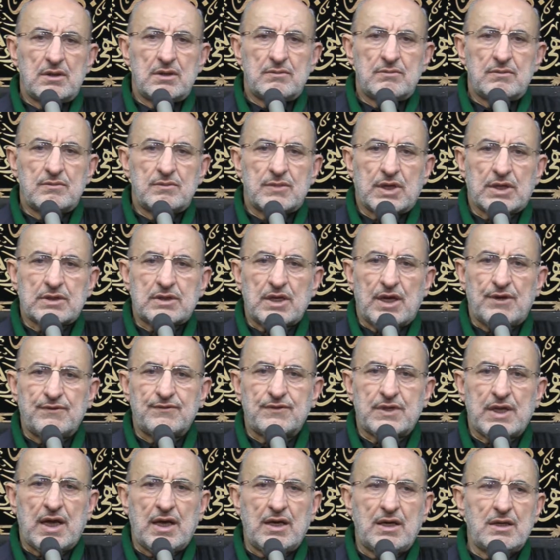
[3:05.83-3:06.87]
But if
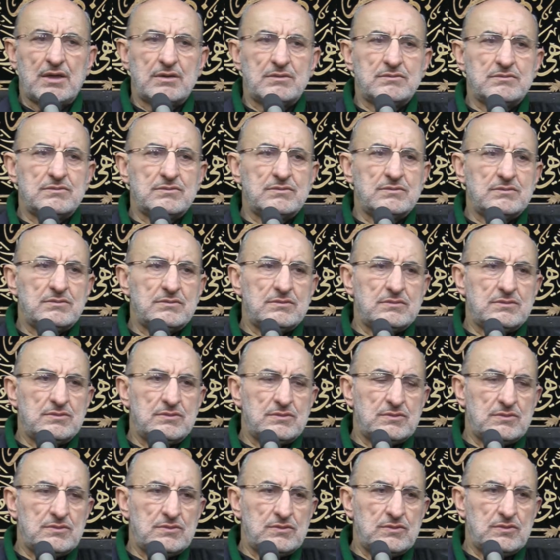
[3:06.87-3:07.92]
they
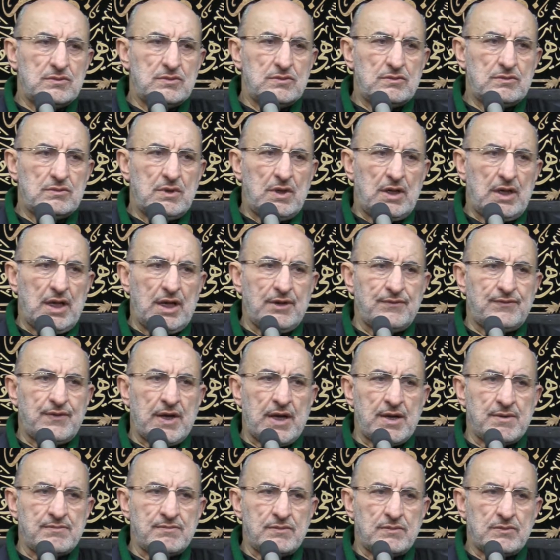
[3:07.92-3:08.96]
leave
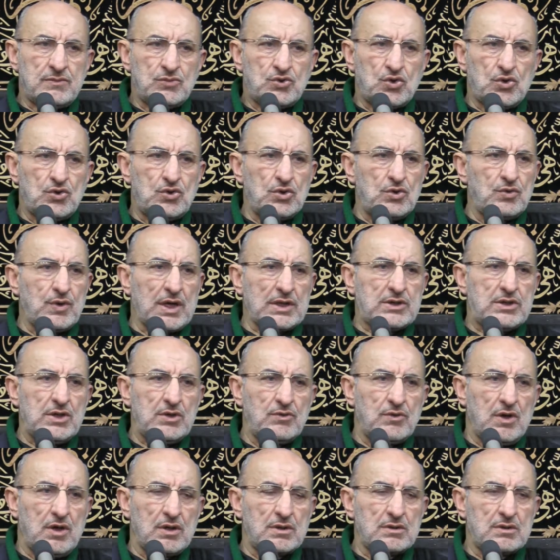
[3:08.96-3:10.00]
him to do what he
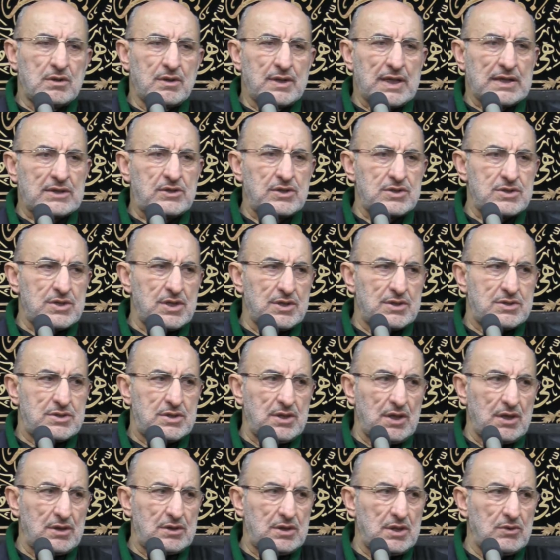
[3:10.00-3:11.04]
want, that is his
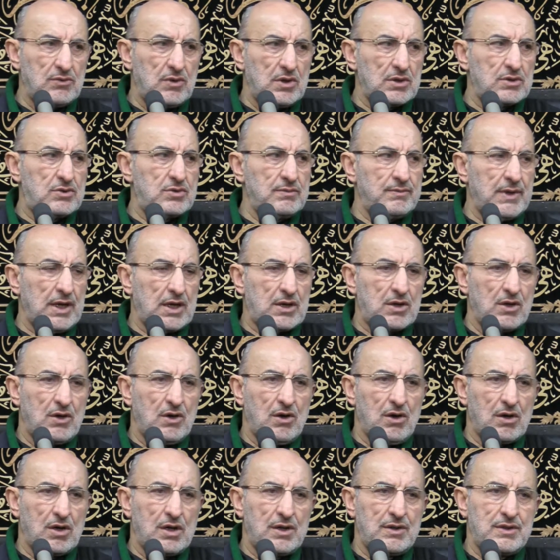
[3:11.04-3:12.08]
seat, he want to make a
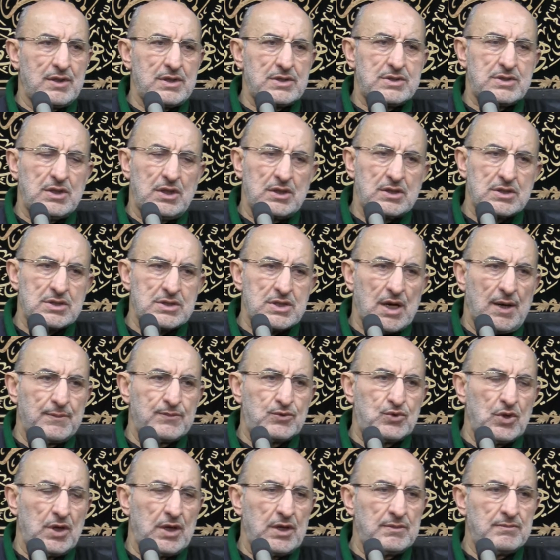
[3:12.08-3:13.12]
hole in the seat, it's up
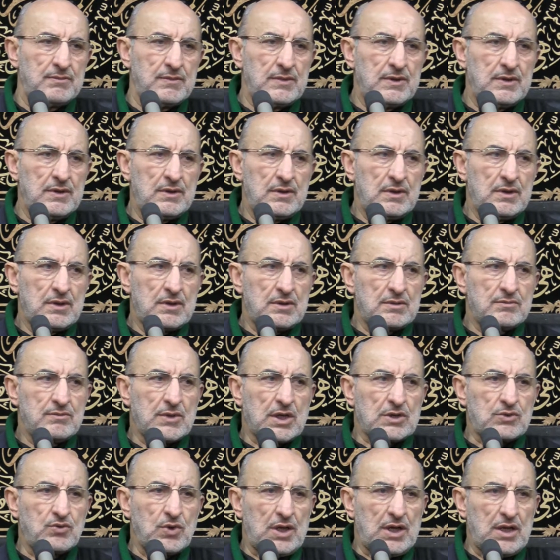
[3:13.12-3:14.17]
to him.
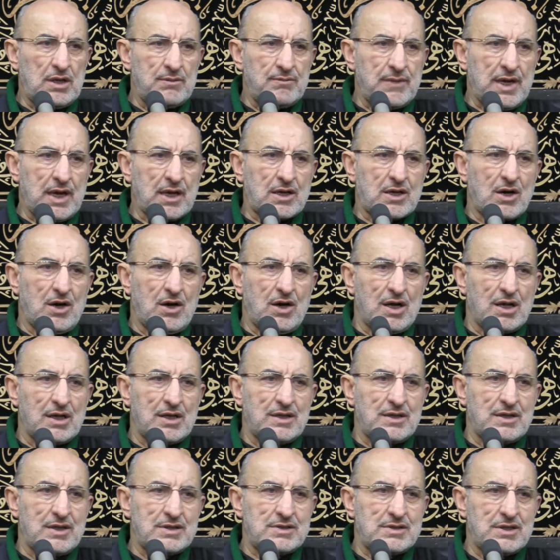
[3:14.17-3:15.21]
But when he make a hole in
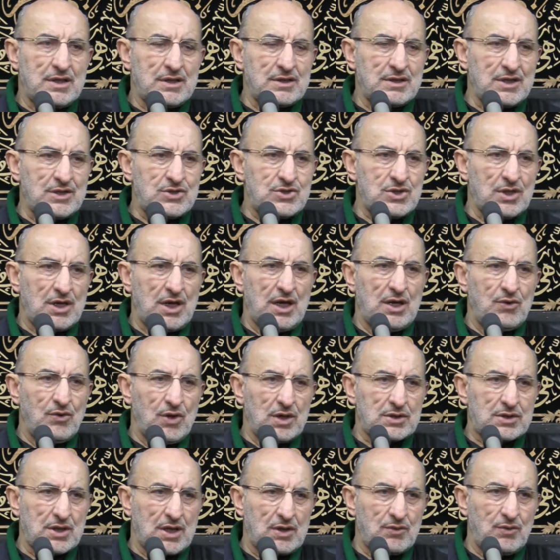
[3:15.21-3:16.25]
the seat, naturally
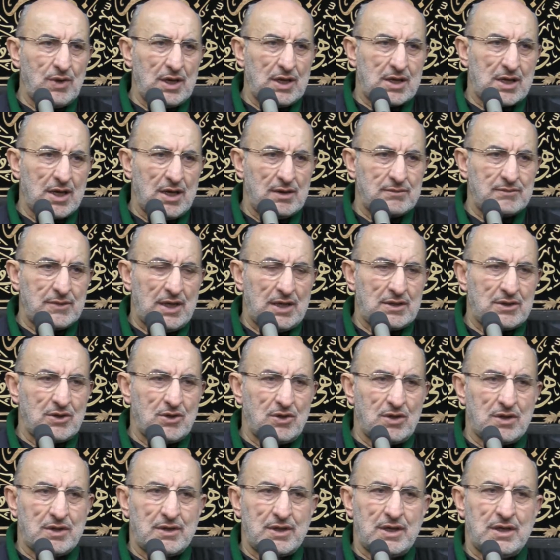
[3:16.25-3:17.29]
water will come and
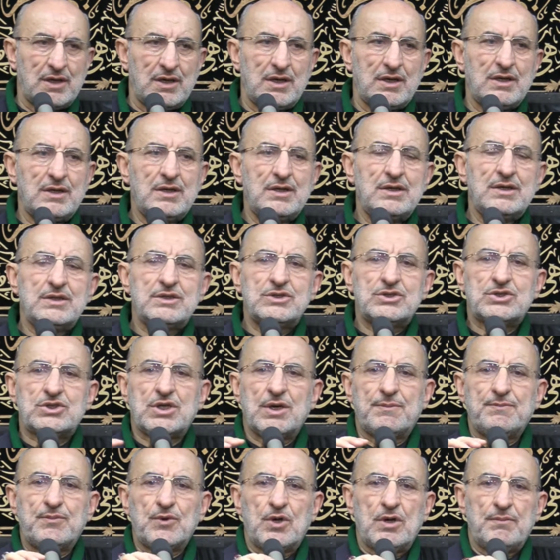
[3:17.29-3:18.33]
all the
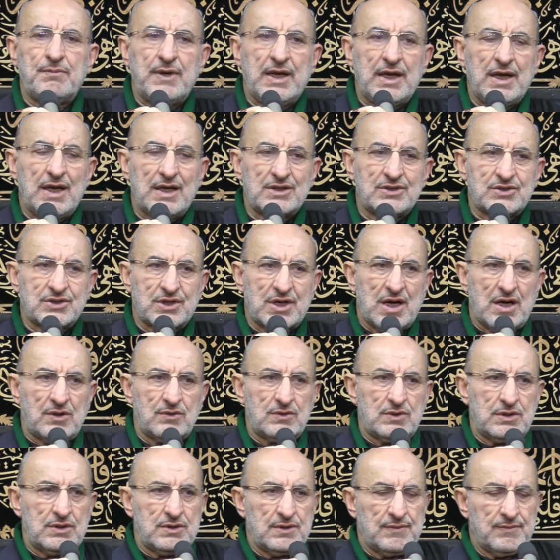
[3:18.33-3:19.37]
ship will be
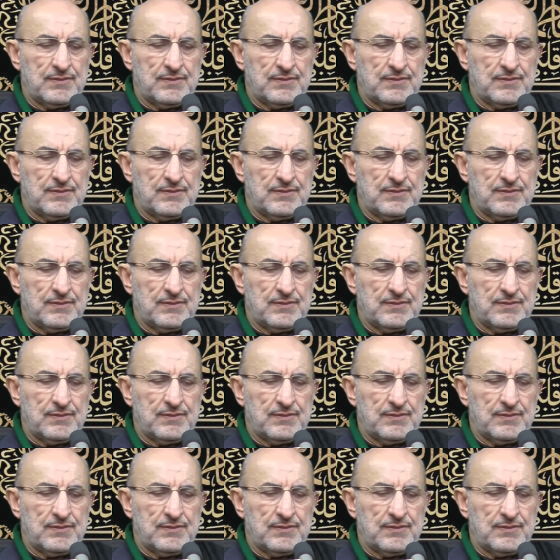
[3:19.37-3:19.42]
drowned,